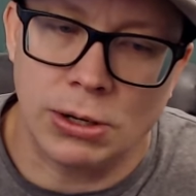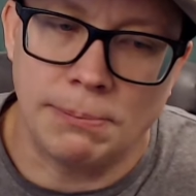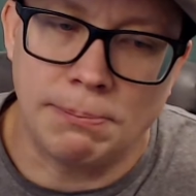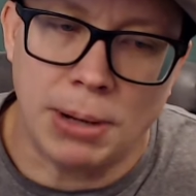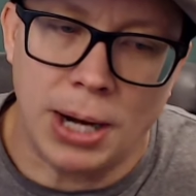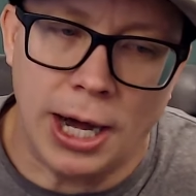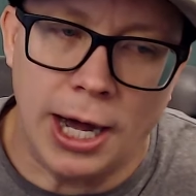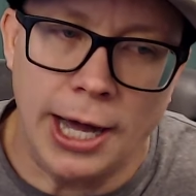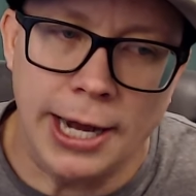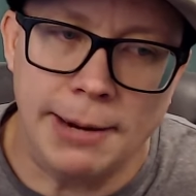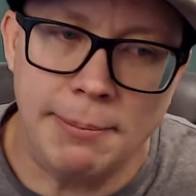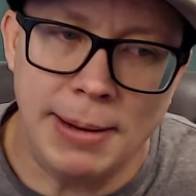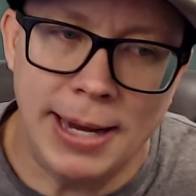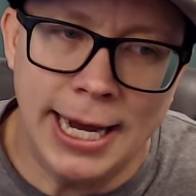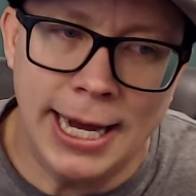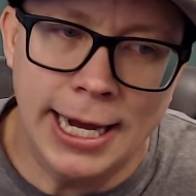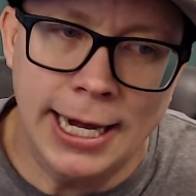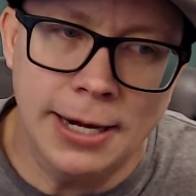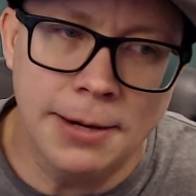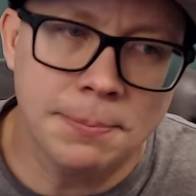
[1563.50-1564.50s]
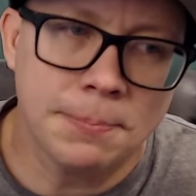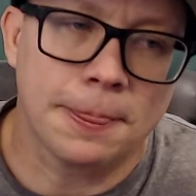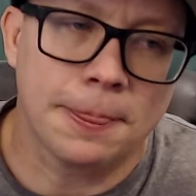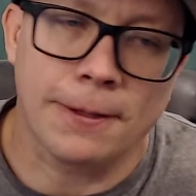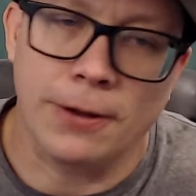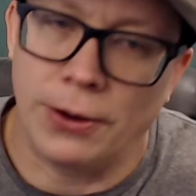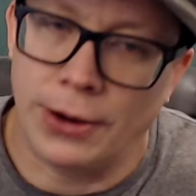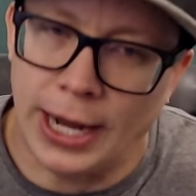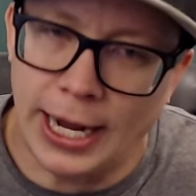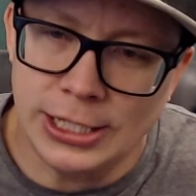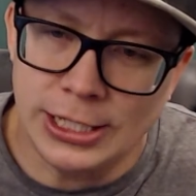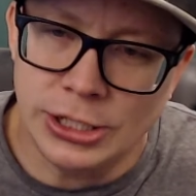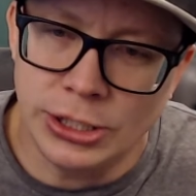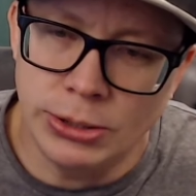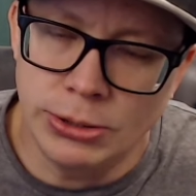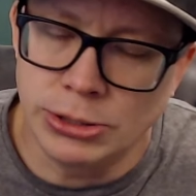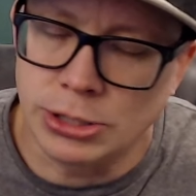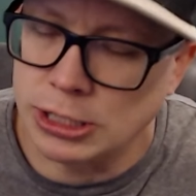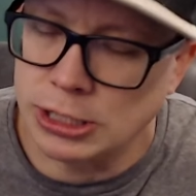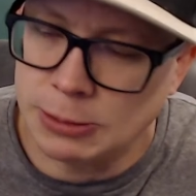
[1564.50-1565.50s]
on Podbean, on
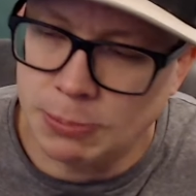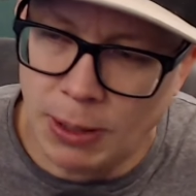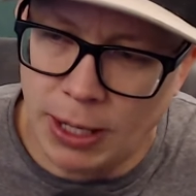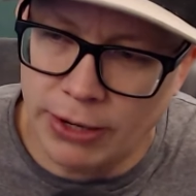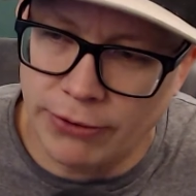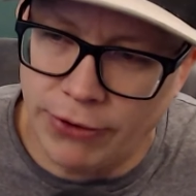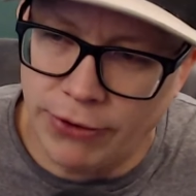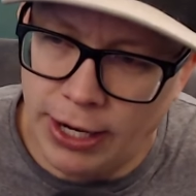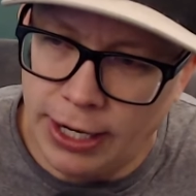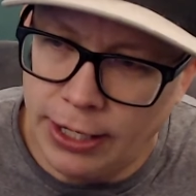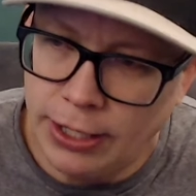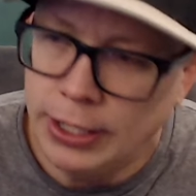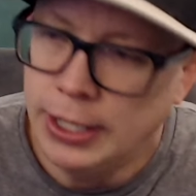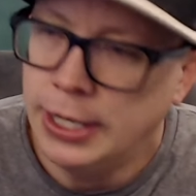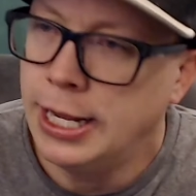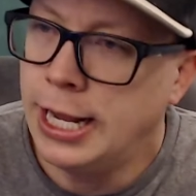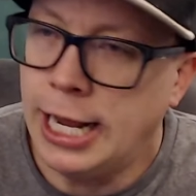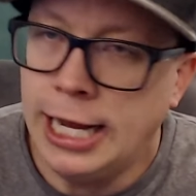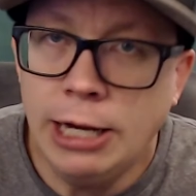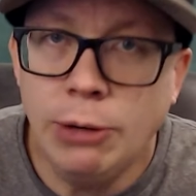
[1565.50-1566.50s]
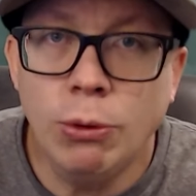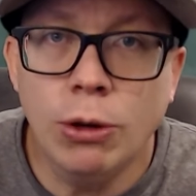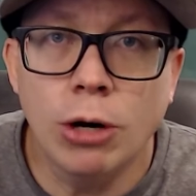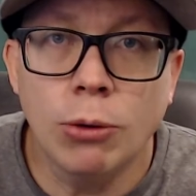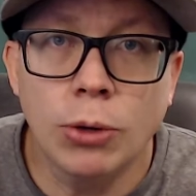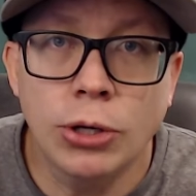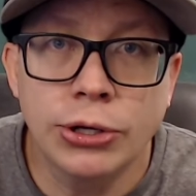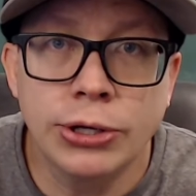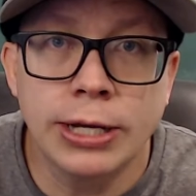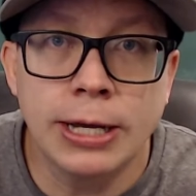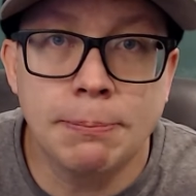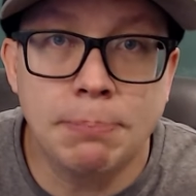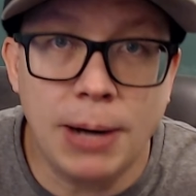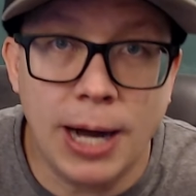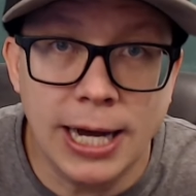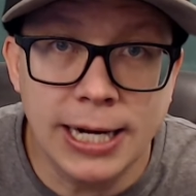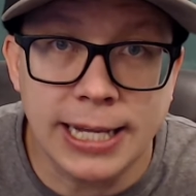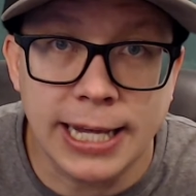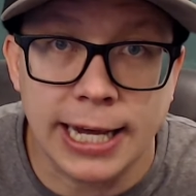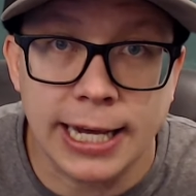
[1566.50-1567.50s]
iTunes, on Spotify, anywhere where you can get
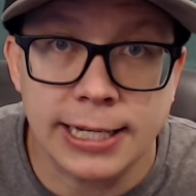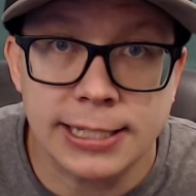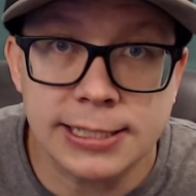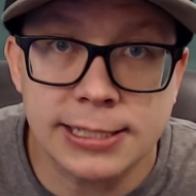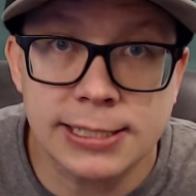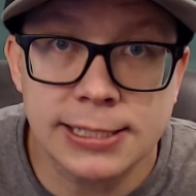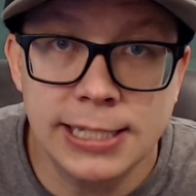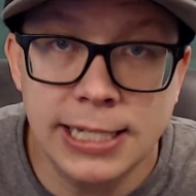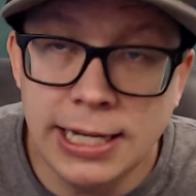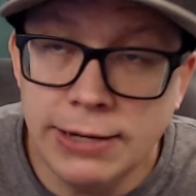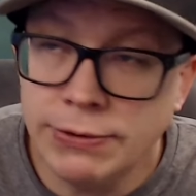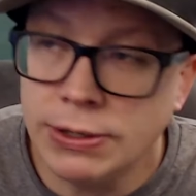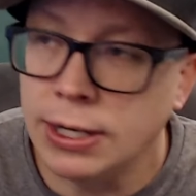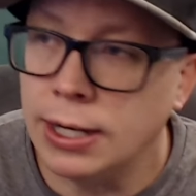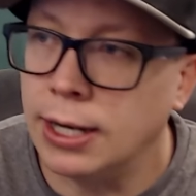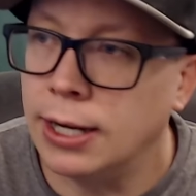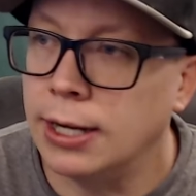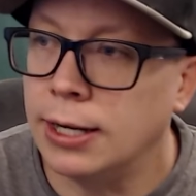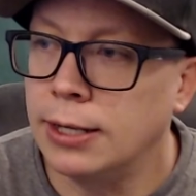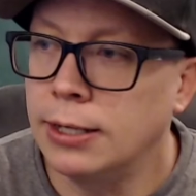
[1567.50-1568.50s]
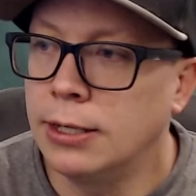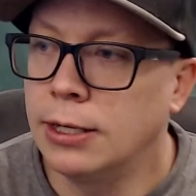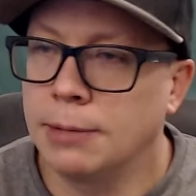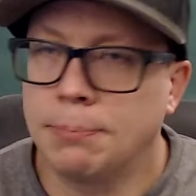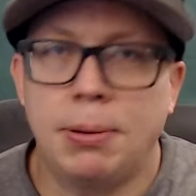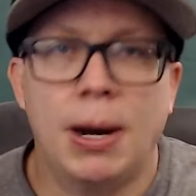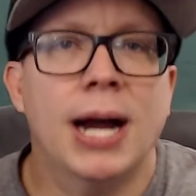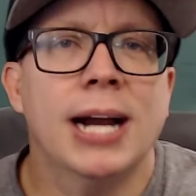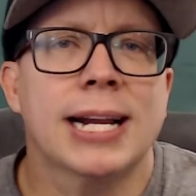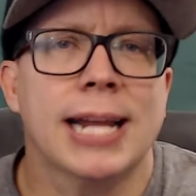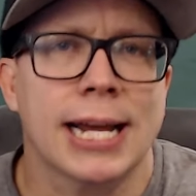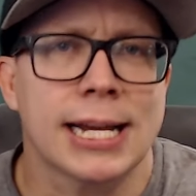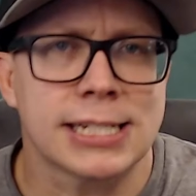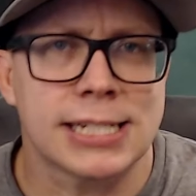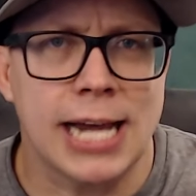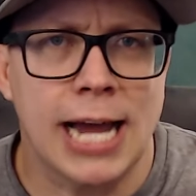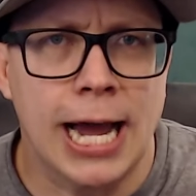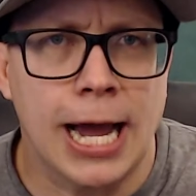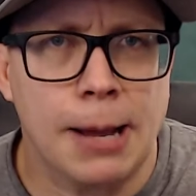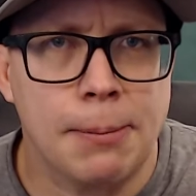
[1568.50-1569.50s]
podcasts, even a
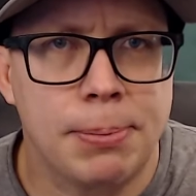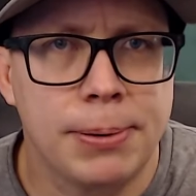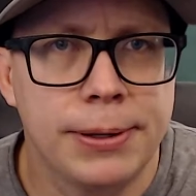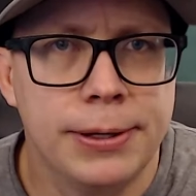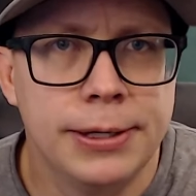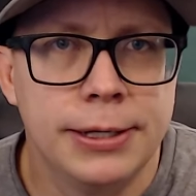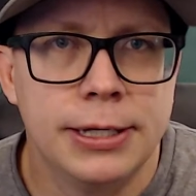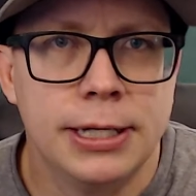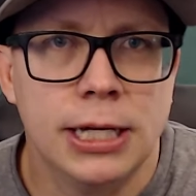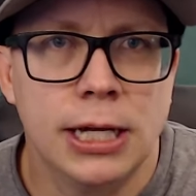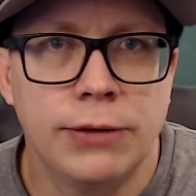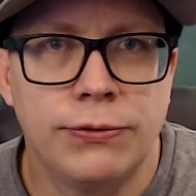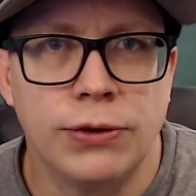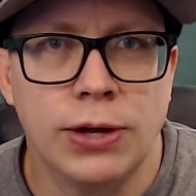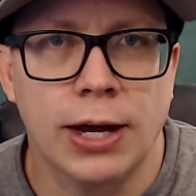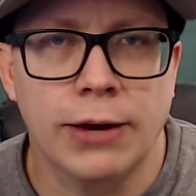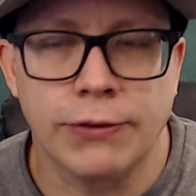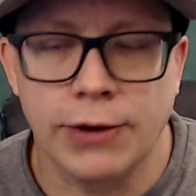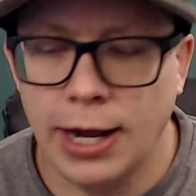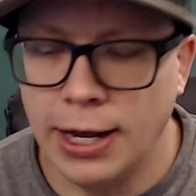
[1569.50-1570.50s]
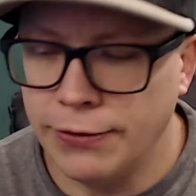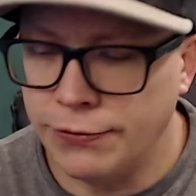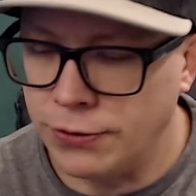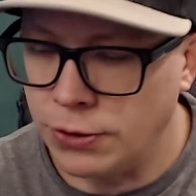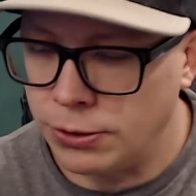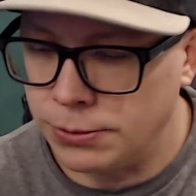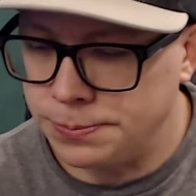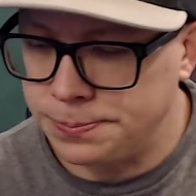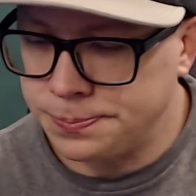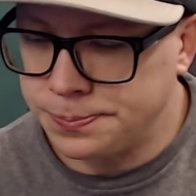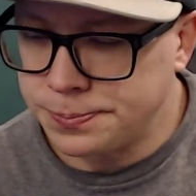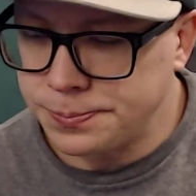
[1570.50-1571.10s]
podcast app if you have an iPhone.